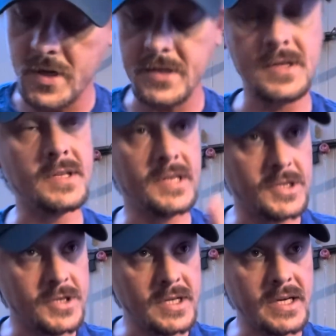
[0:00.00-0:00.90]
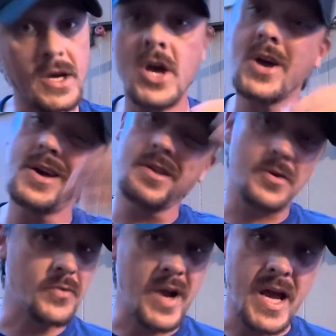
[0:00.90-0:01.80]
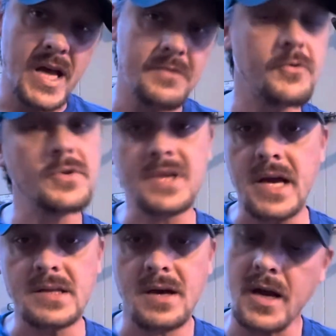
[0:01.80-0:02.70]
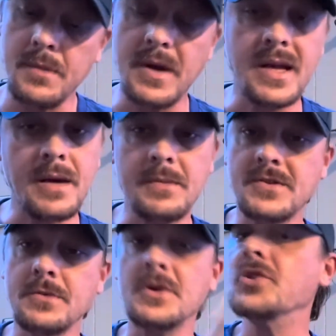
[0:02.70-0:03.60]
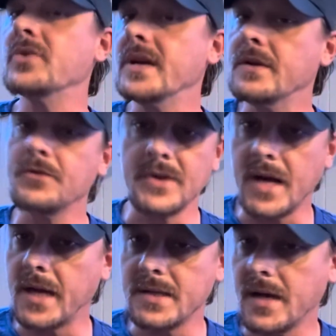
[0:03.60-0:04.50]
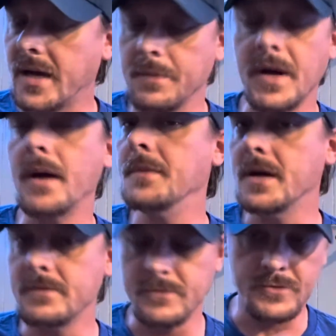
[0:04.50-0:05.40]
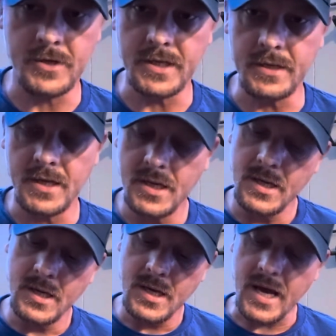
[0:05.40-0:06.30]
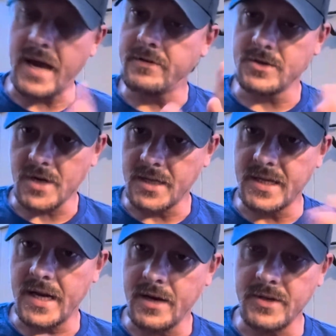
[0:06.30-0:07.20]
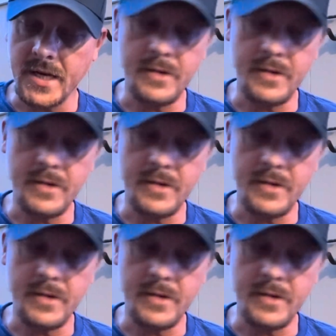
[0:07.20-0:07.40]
is essentially the red for daytime, and I'm assuming green for nighttime. I haven't tried that out yet